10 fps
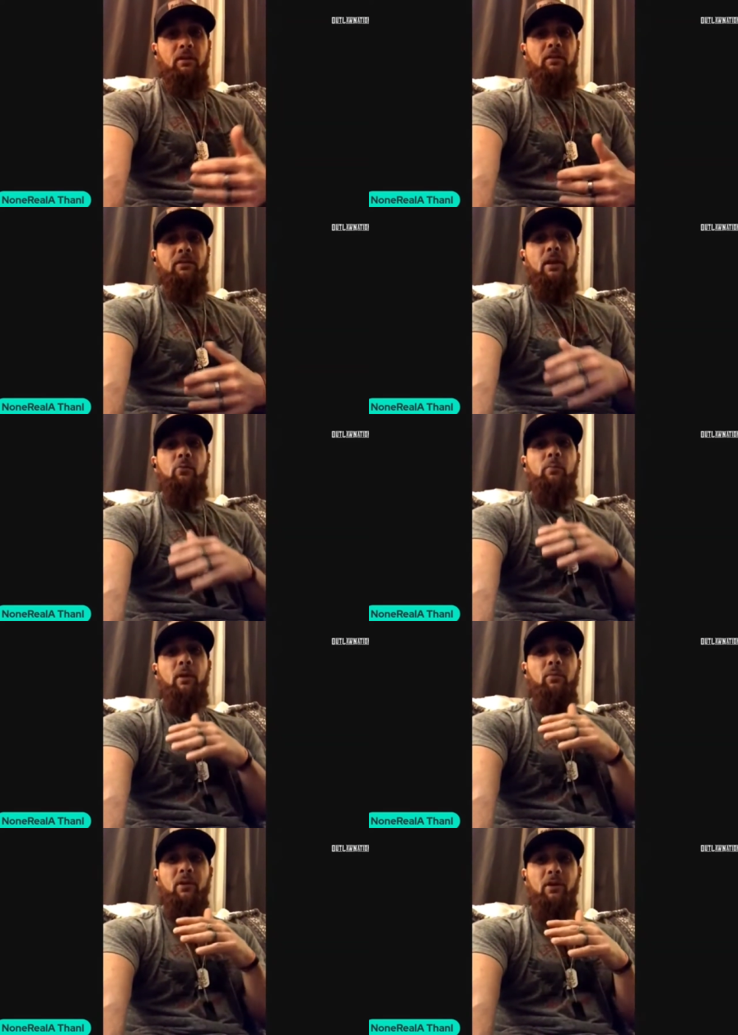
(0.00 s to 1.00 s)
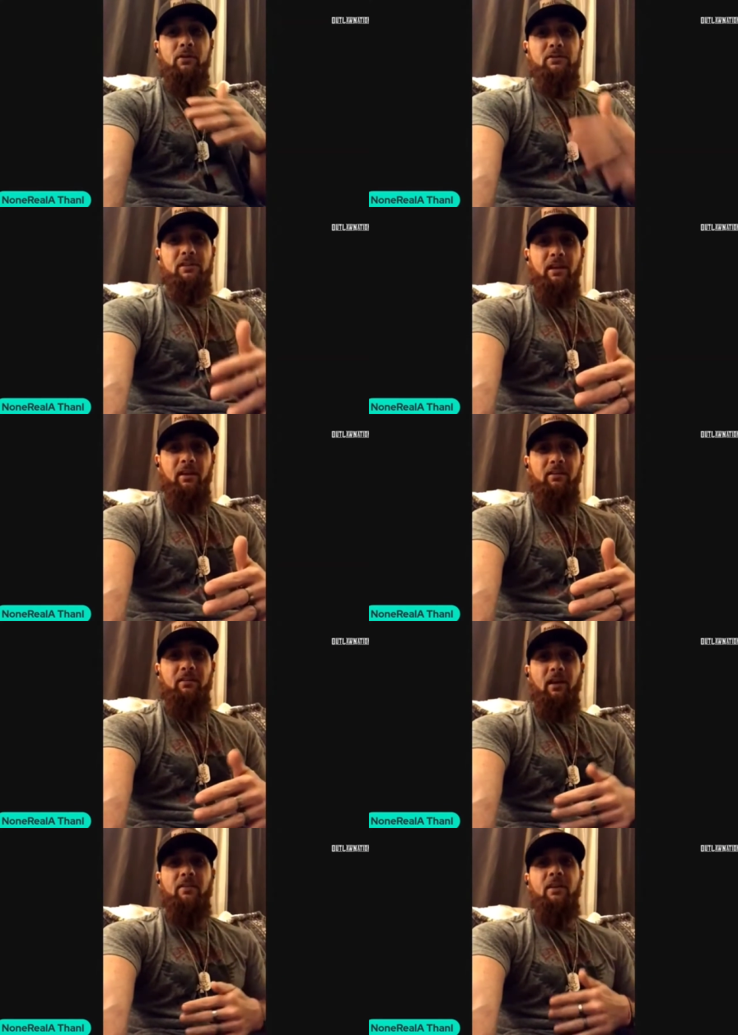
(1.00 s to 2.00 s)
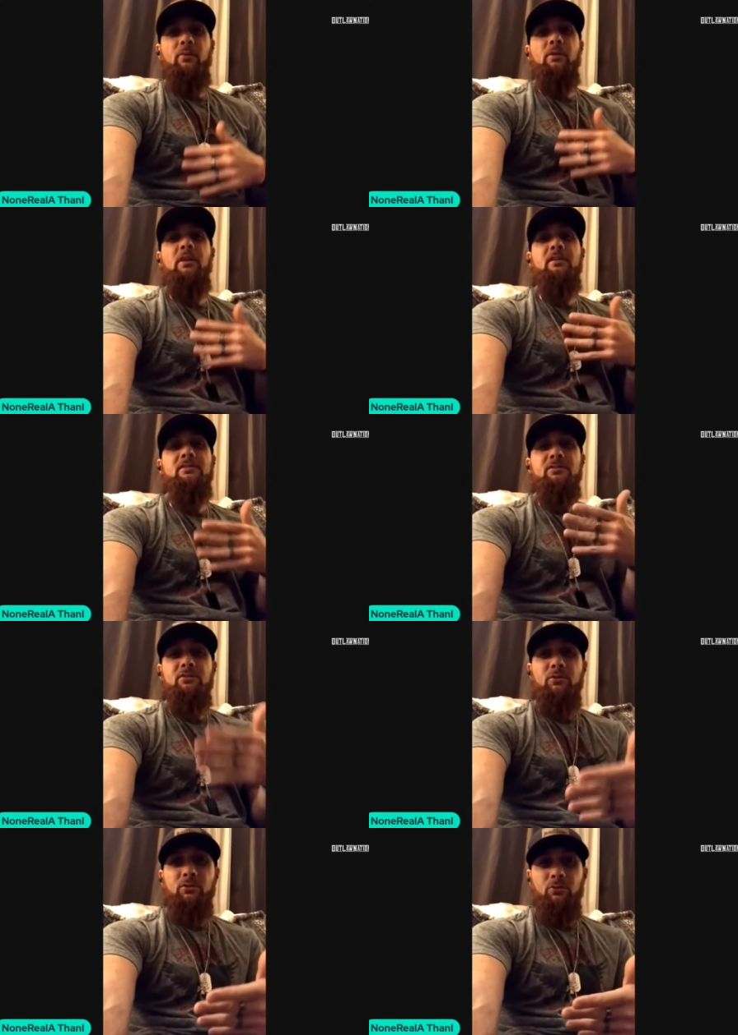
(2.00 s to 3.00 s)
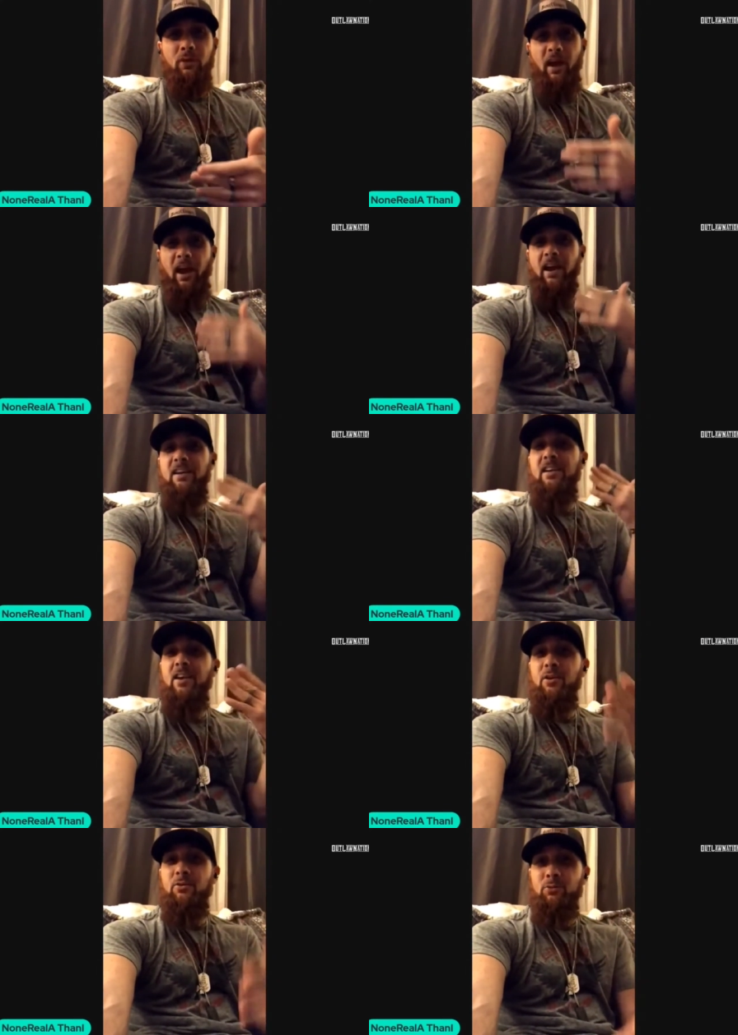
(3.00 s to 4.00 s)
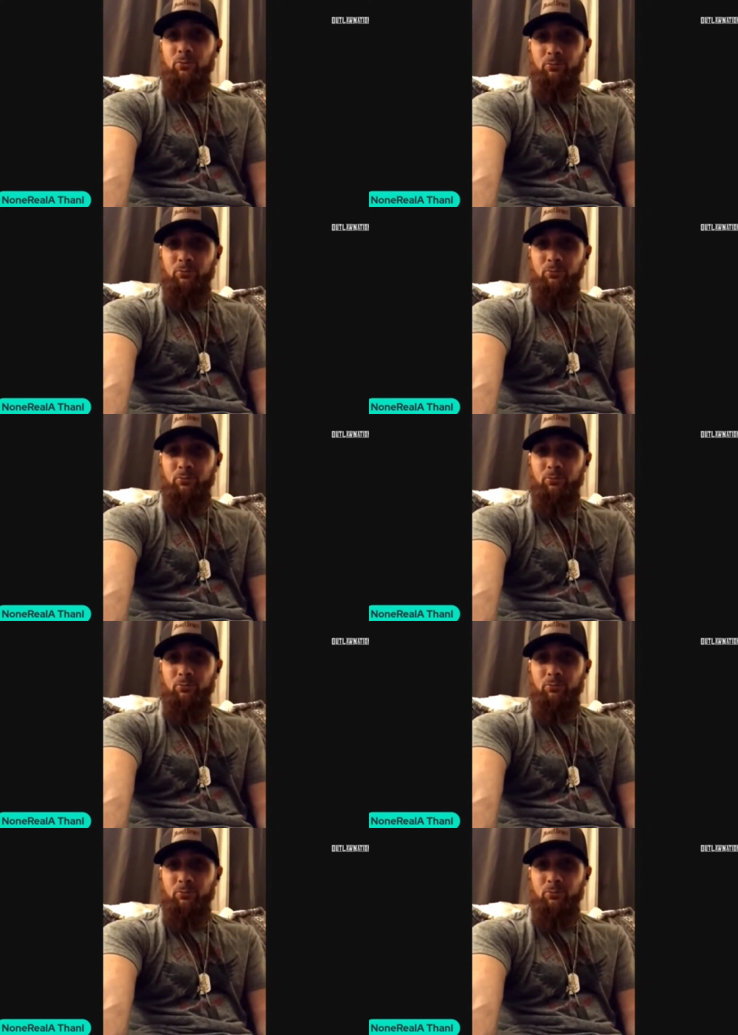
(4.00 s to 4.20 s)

they will be able to understand and they will listen to you and hear you.